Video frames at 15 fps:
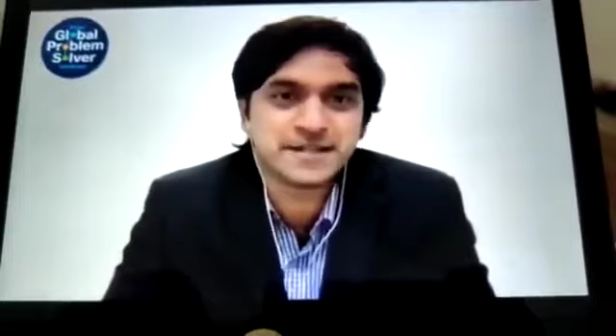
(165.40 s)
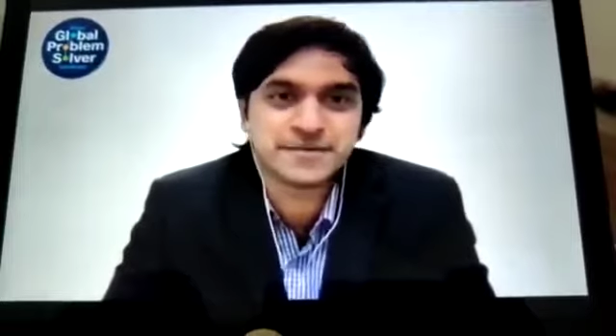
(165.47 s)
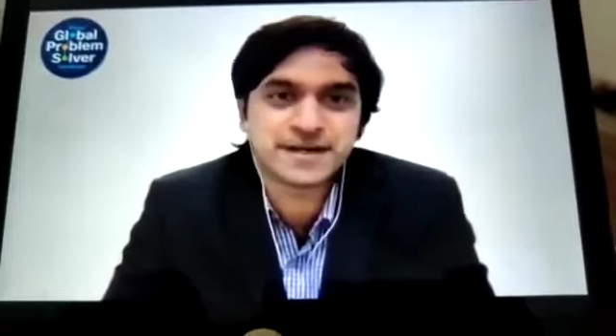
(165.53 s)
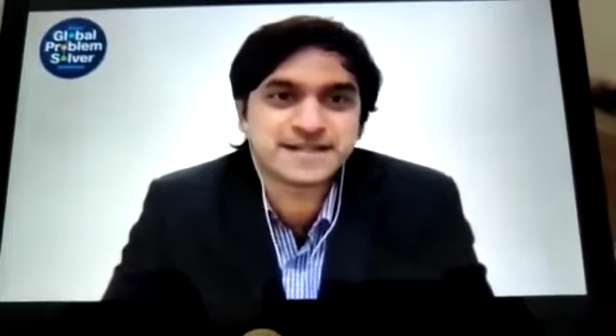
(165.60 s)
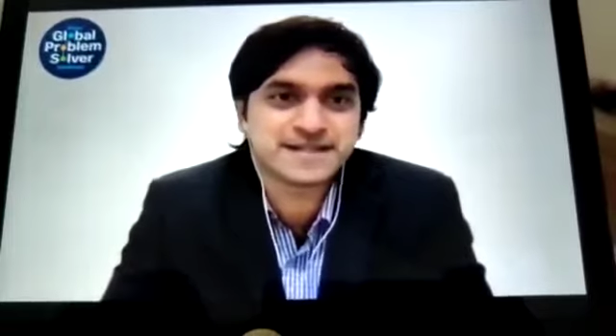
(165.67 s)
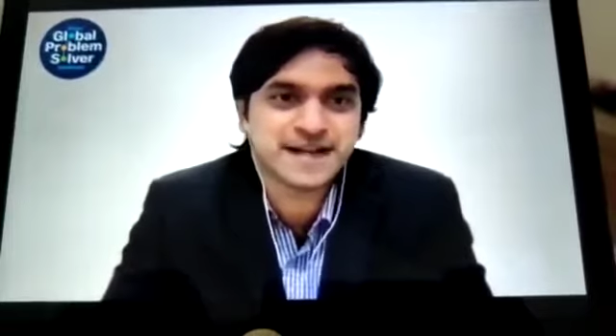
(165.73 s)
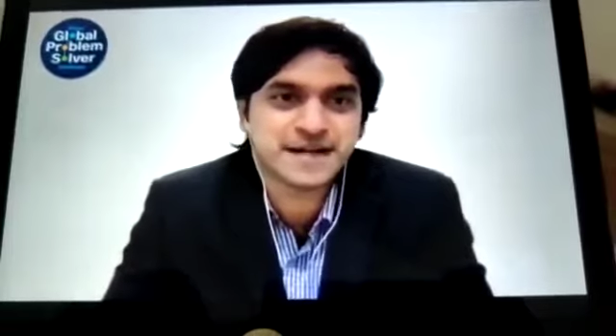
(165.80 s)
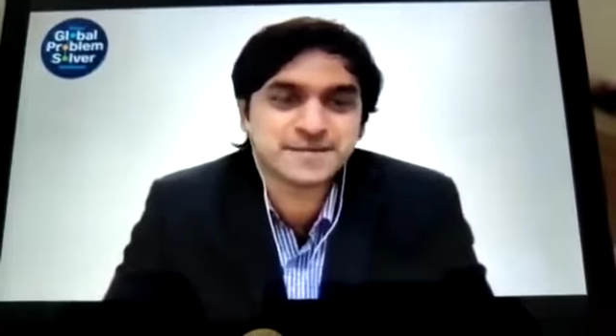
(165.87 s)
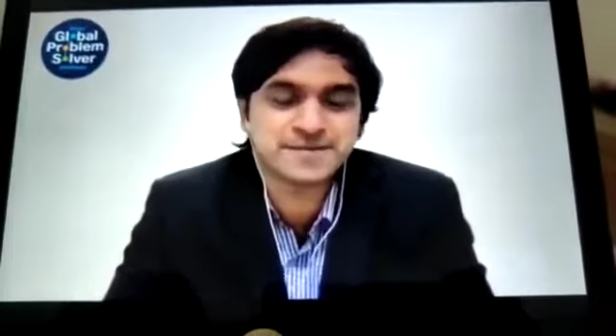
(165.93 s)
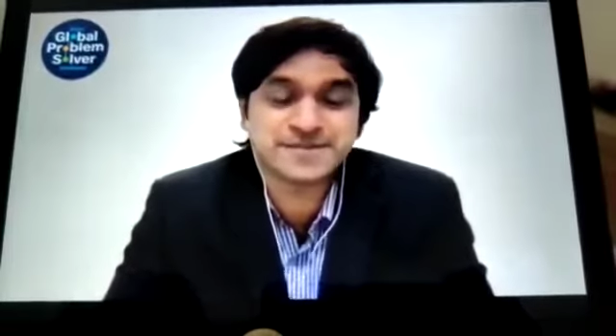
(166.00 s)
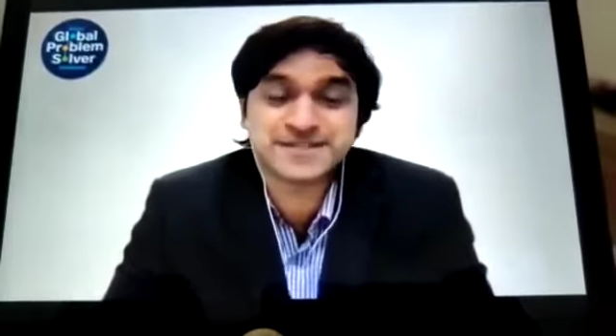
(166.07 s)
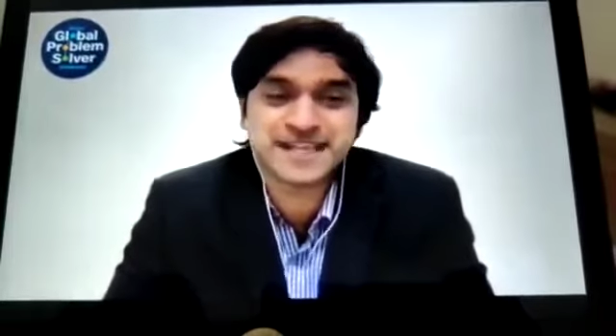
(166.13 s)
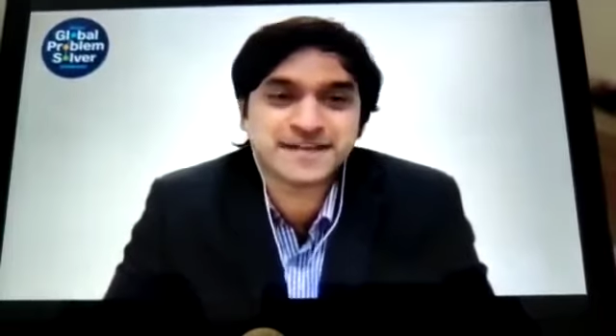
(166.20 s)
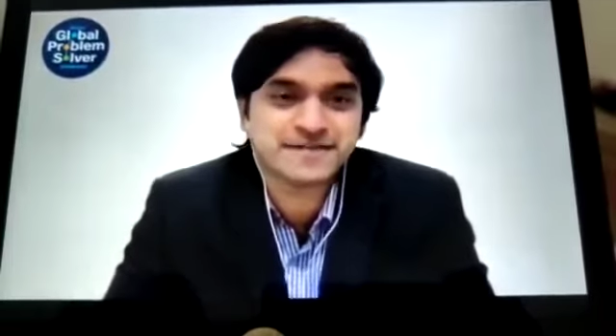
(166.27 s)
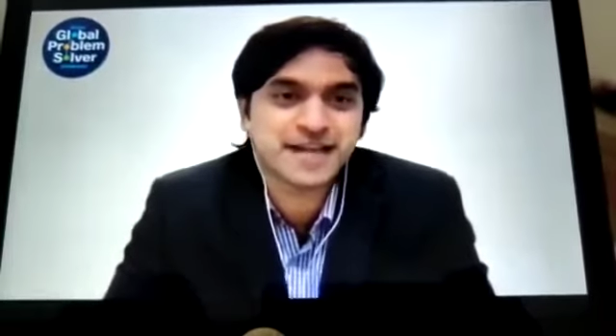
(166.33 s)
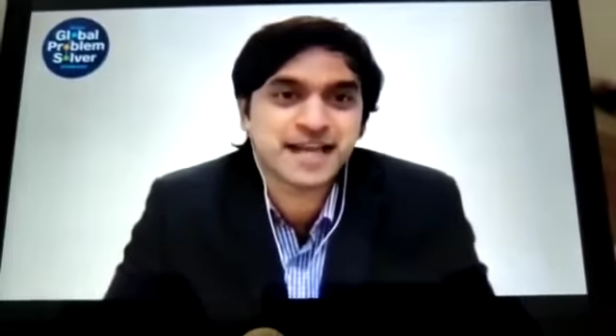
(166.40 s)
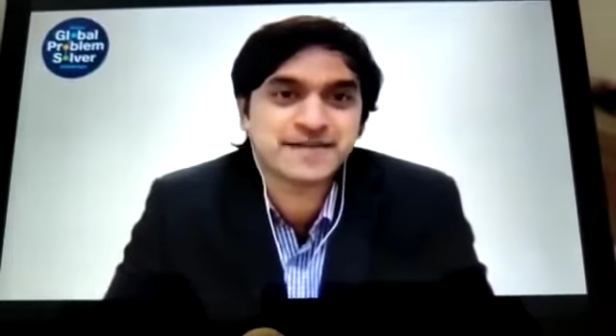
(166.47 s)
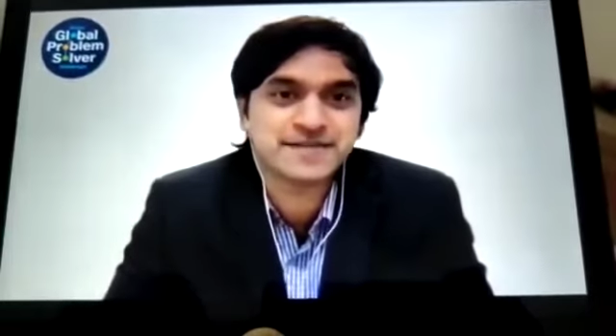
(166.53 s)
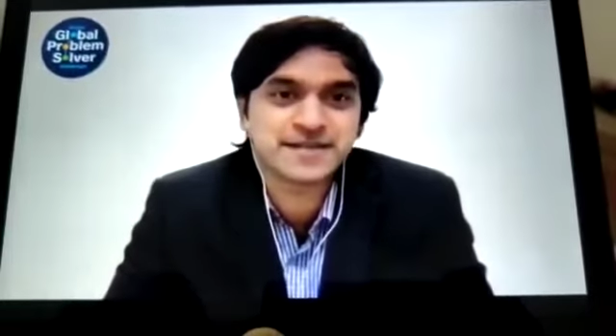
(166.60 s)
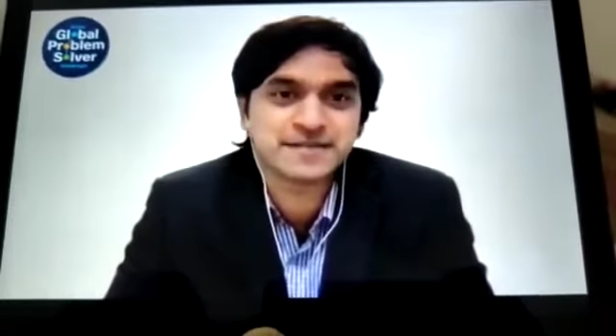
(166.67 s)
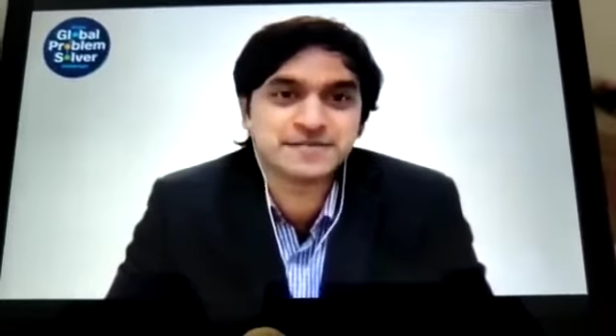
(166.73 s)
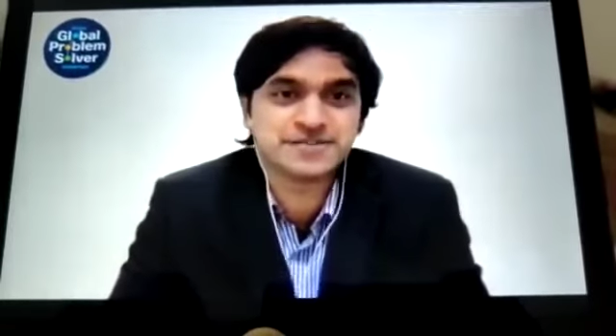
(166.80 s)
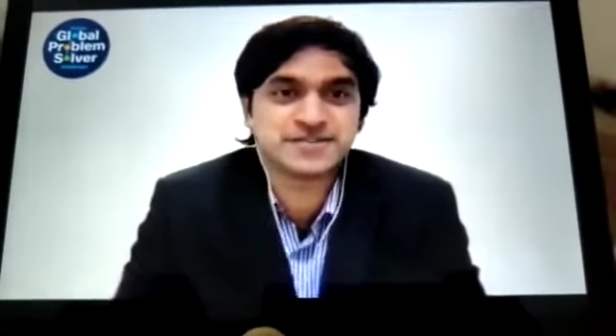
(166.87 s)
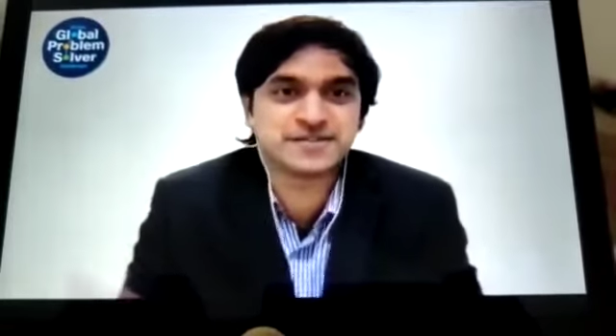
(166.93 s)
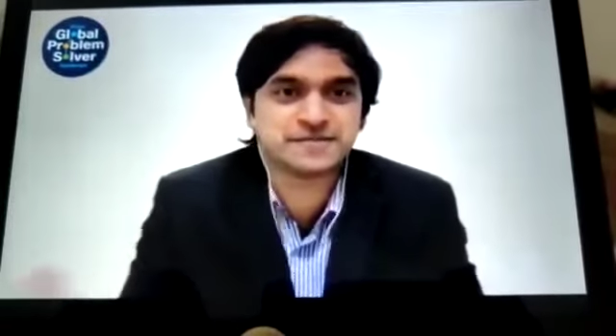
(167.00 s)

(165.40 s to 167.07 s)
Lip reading: medical device startup to save lives,